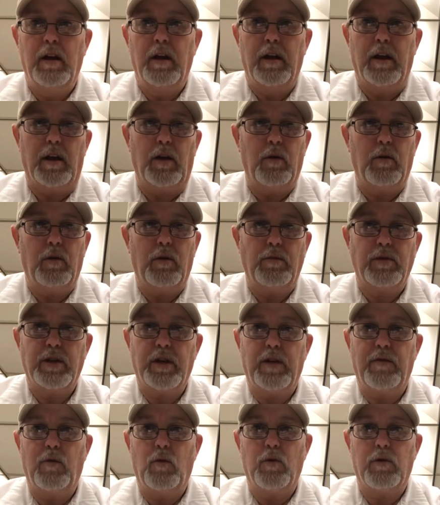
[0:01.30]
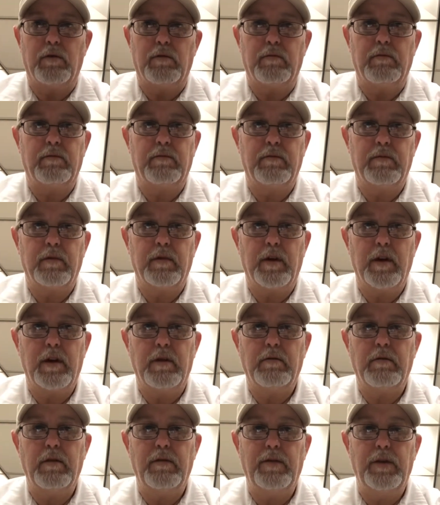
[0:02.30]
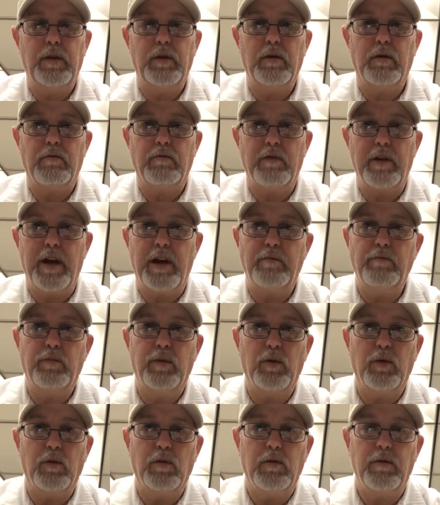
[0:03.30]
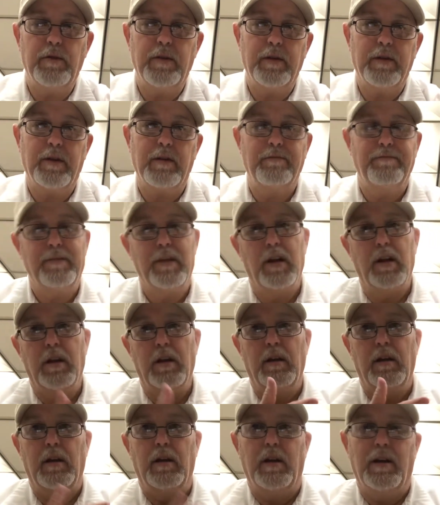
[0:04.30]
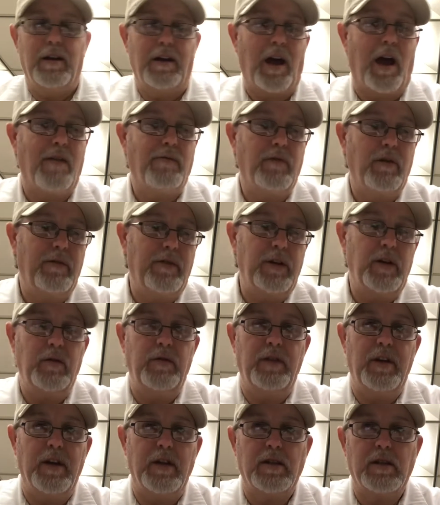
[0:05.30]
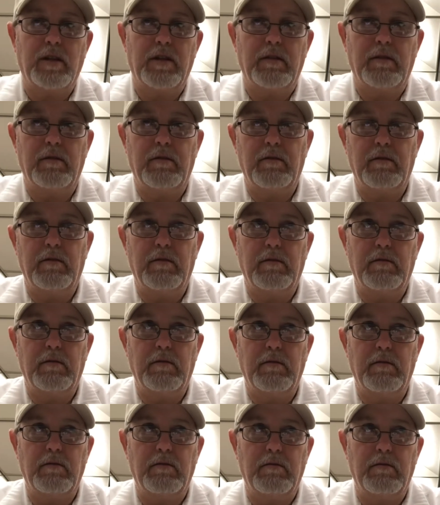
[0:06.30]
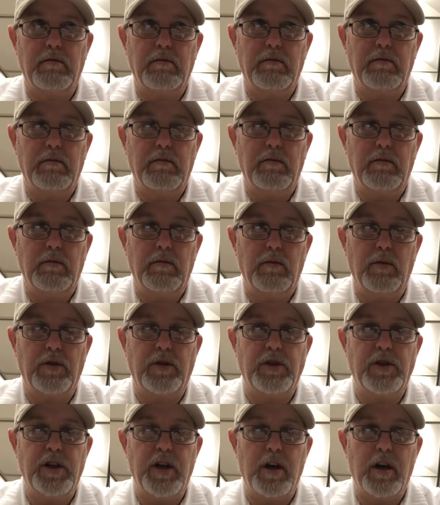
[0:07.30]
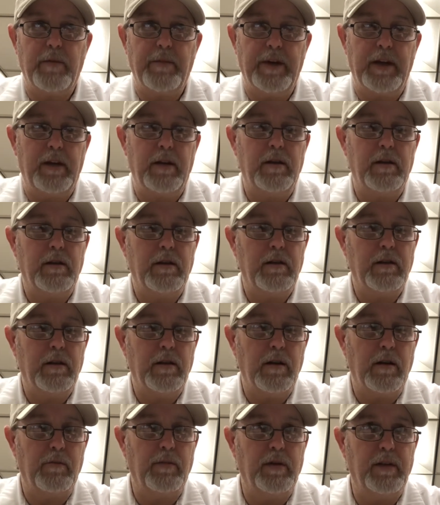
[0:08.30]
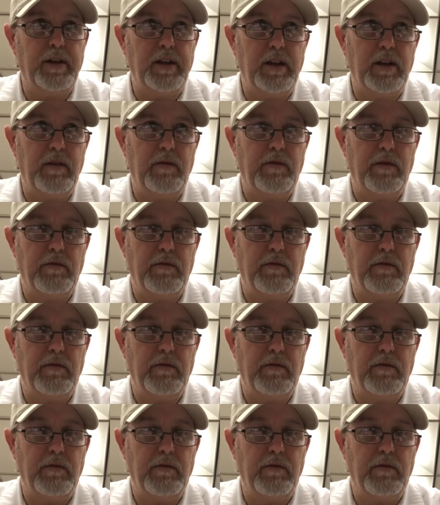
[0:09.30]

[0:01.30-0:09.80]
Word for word: Hello, I'm Jerry Fort. I'm going to review a Red Bull. I've reviewed this with Jeremy, I believe.